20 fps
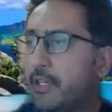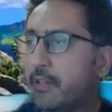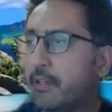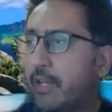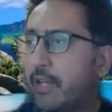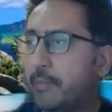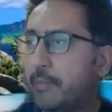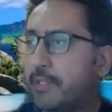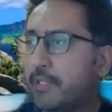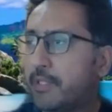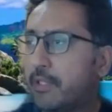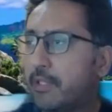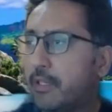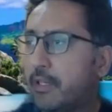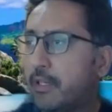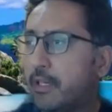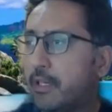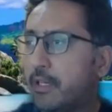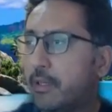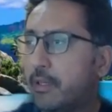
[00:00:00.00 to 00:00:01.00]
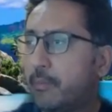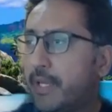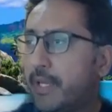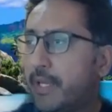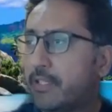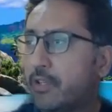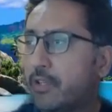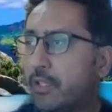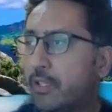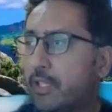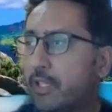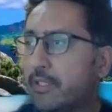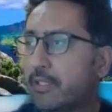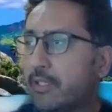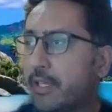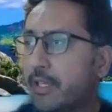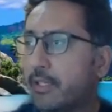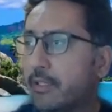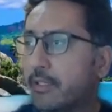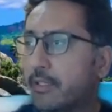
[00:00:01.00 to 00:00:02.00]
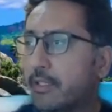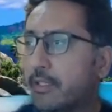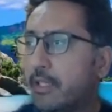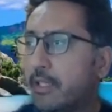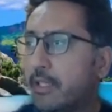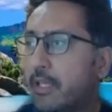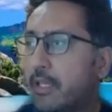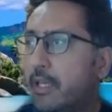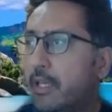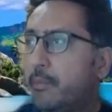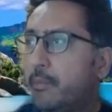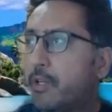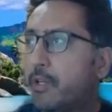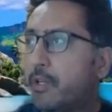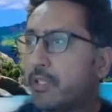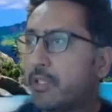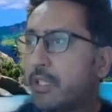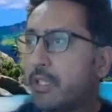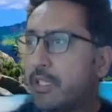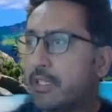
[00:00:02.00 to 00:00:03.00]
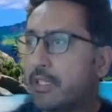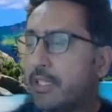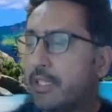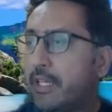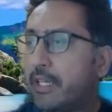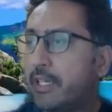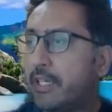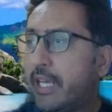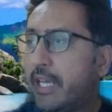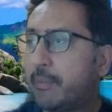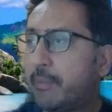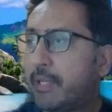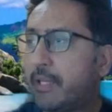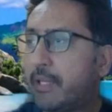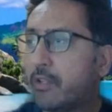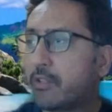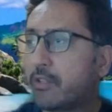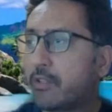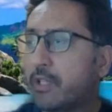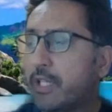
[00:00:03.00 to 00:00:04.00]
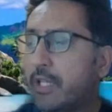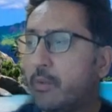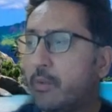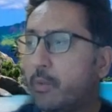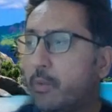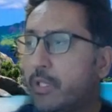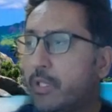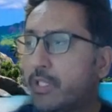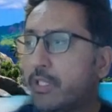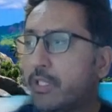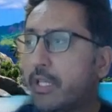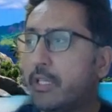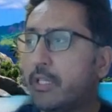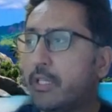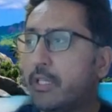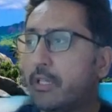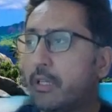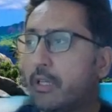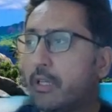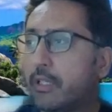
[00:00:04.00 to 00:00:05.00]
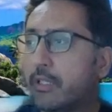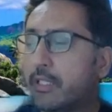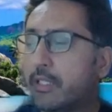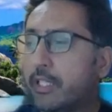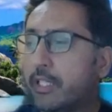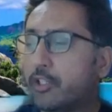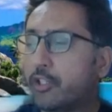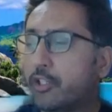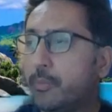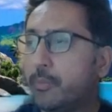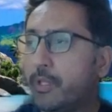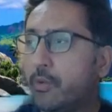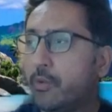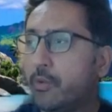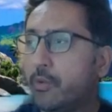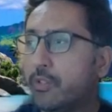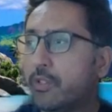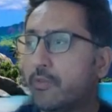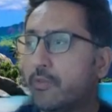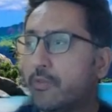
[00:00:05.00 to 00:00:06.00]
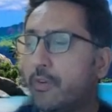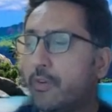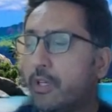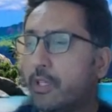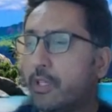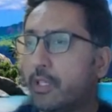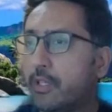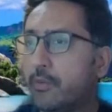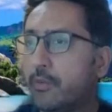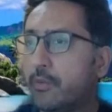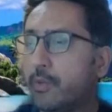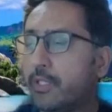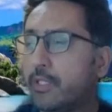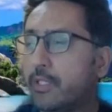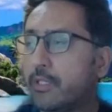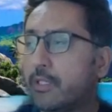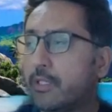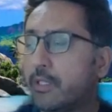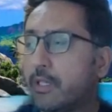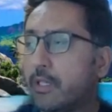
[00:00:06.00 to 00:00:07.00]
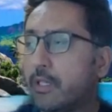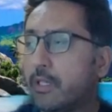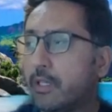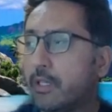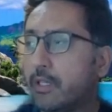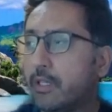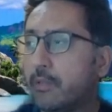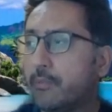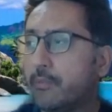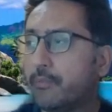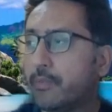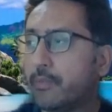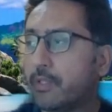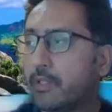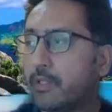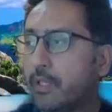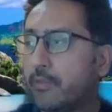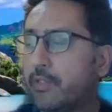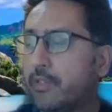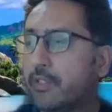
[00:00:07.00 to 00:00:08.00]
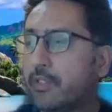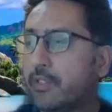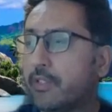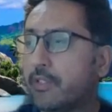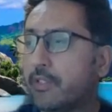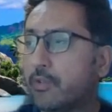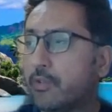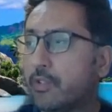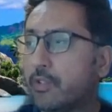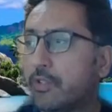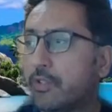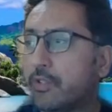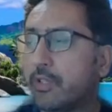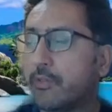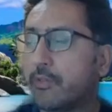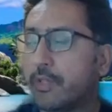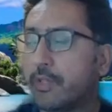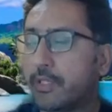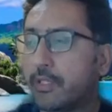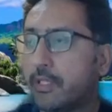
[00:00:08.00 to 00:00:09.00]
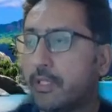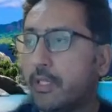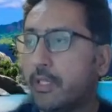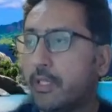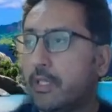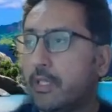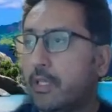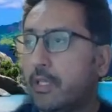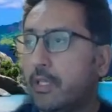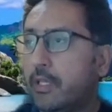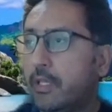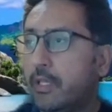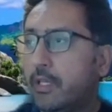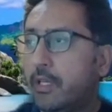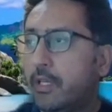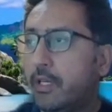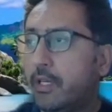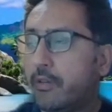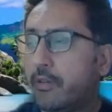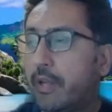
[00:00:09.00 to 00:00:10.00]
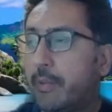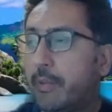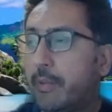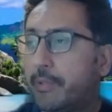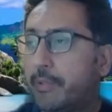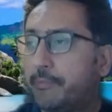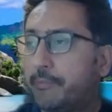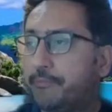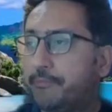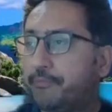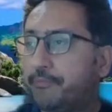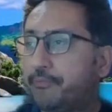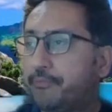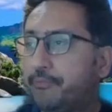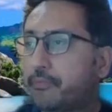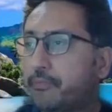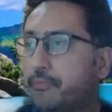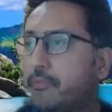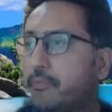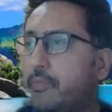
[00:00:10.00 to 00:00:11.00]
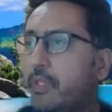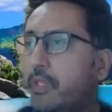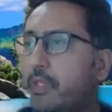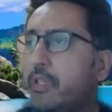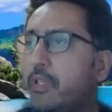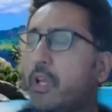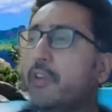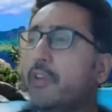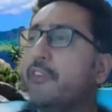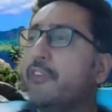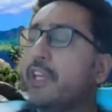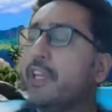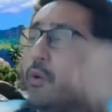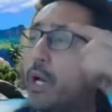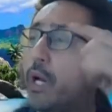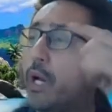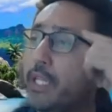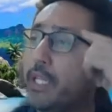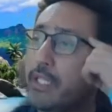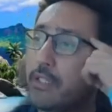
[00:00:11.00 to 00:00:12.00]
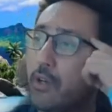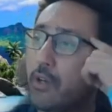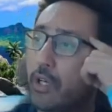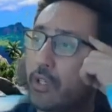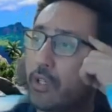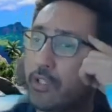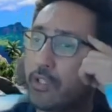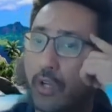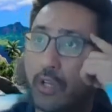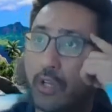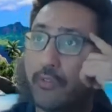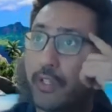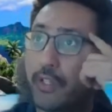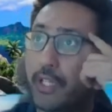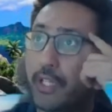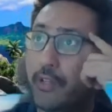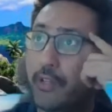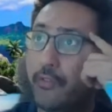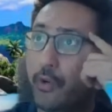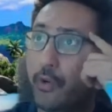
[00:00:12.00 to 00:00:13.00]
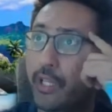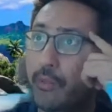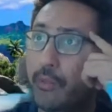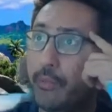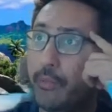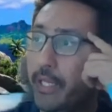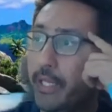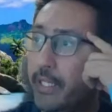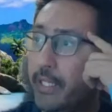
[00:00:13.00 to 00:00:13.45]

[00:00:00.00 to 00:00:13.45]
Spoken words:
reps based on their skills, because the incident type can also tell which skill set should be used for which service resource or service rep. Now, if inquiry is not resolved within 14